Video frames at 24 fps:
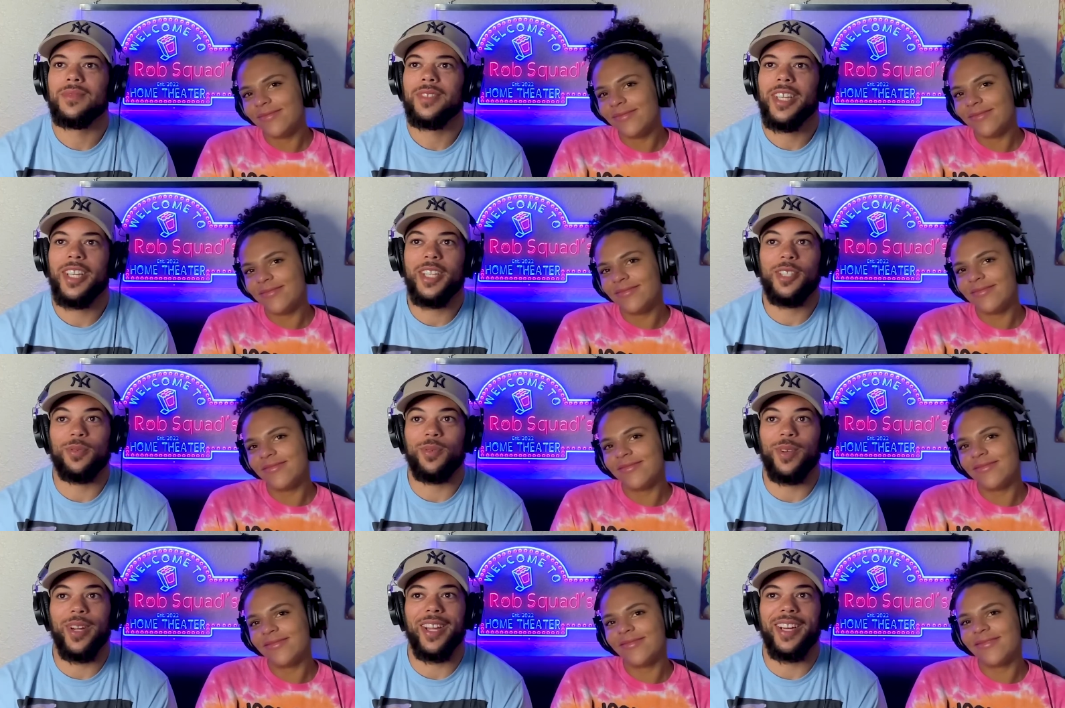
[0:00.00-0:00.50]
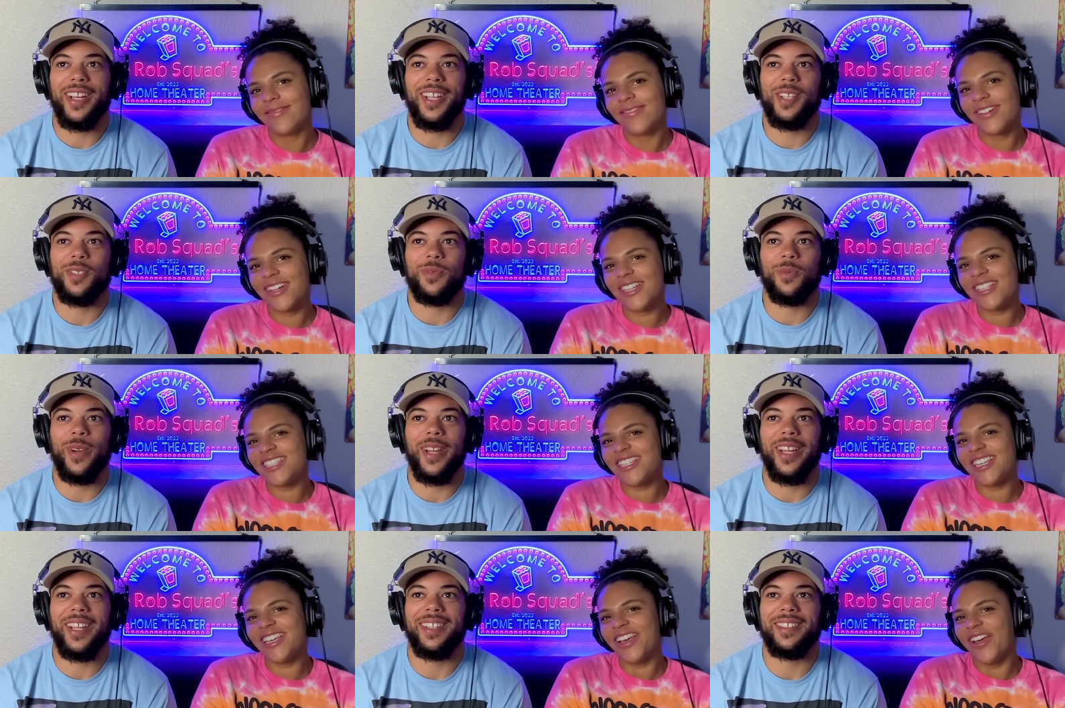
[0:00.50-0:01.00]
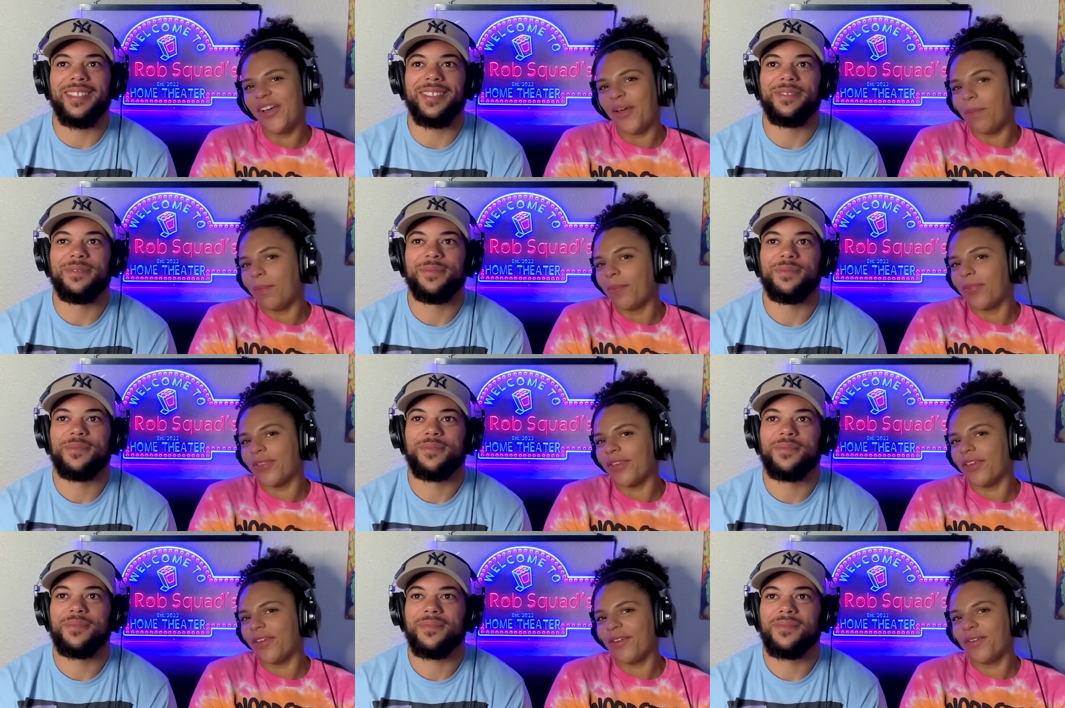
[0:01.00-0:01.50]
Speaker 1: He's ready. He's What's waiting.
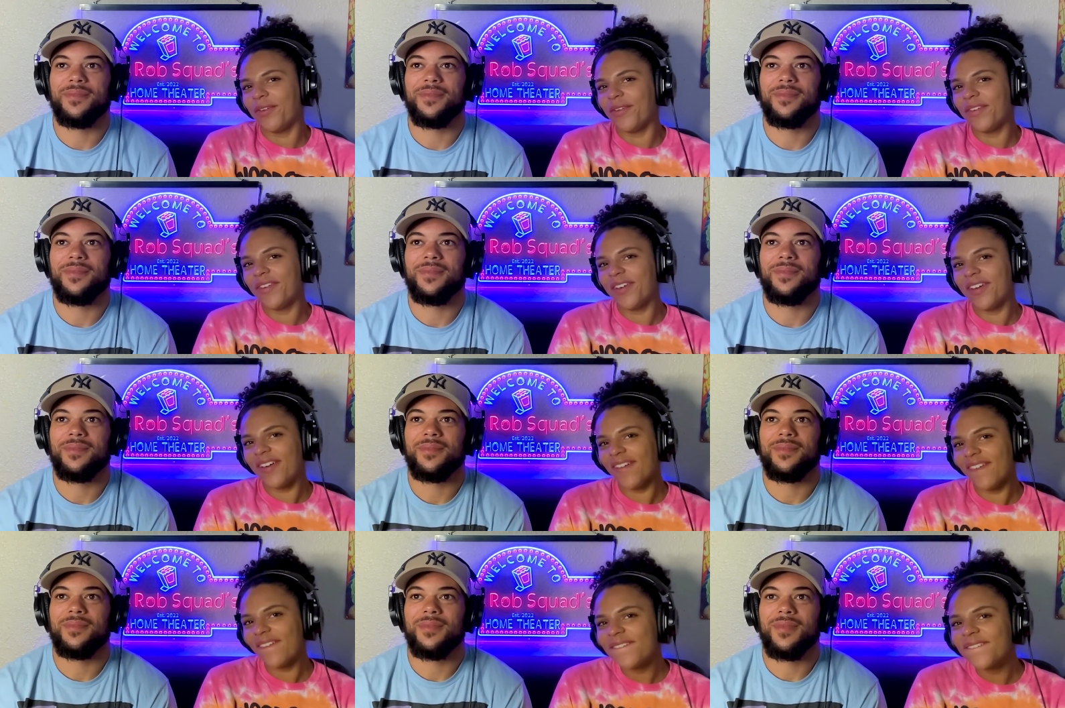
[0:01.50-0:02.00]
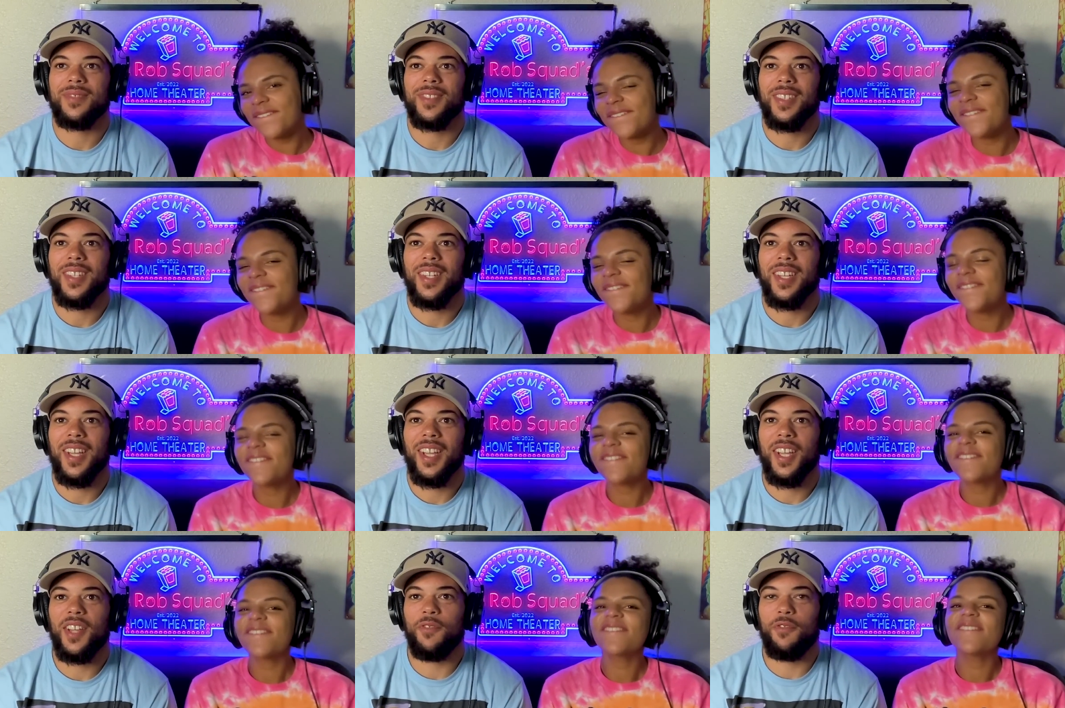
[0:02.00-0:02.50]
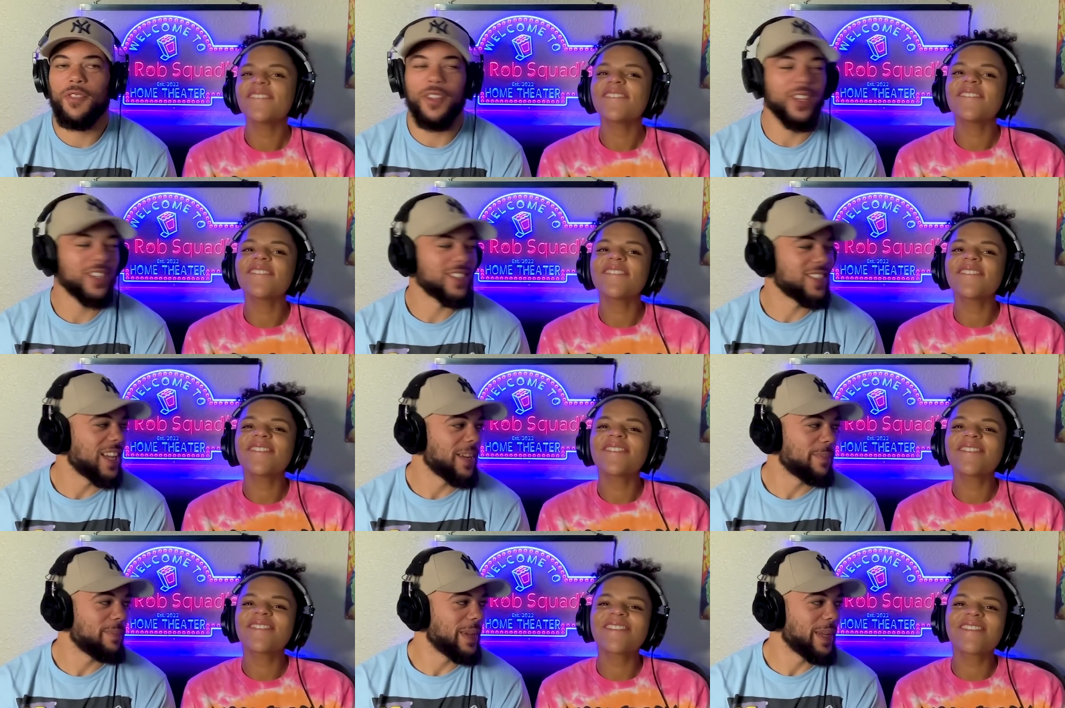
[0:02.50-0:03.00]
What's he up to? He
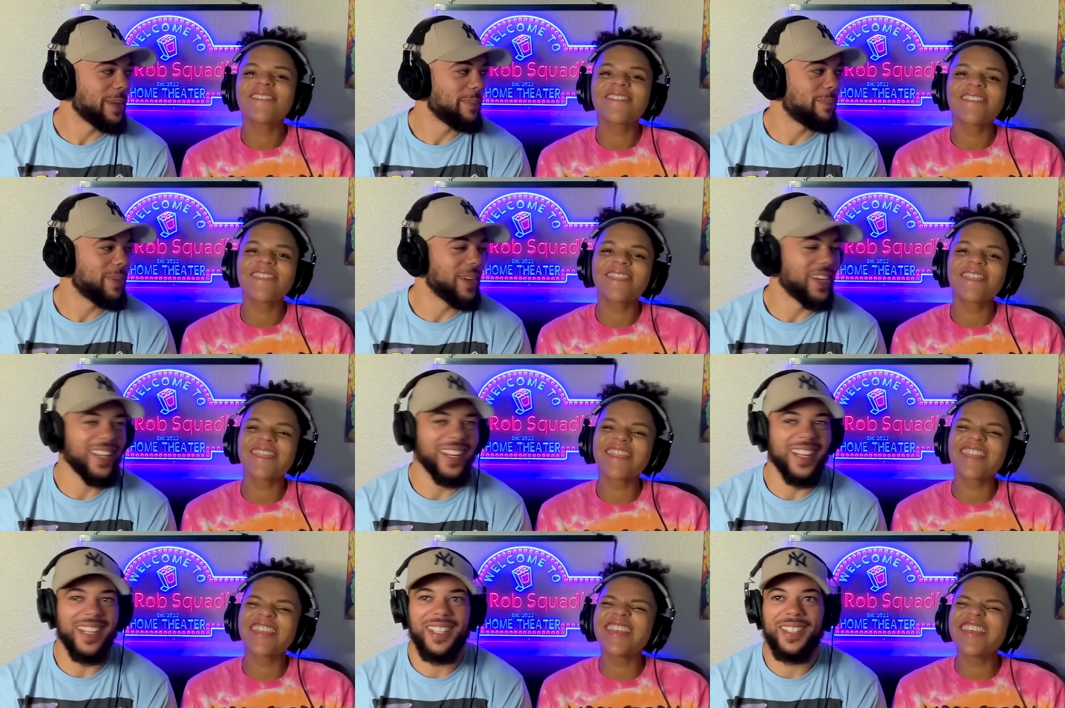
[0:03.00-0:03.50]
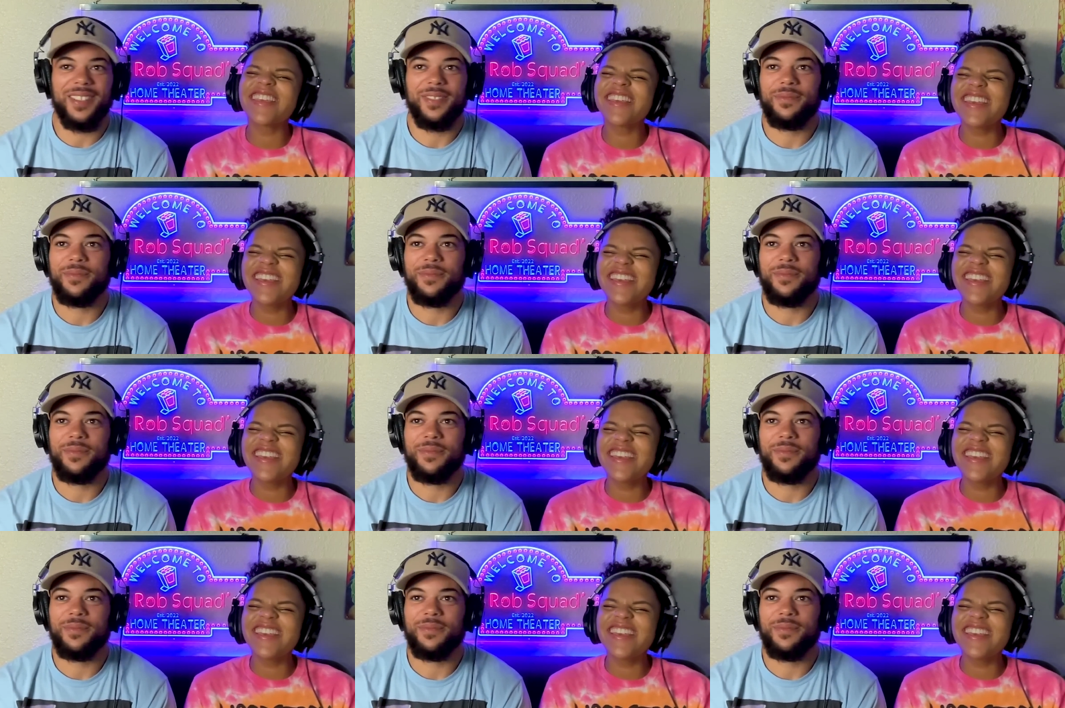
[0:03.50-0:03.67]
feels like being petty.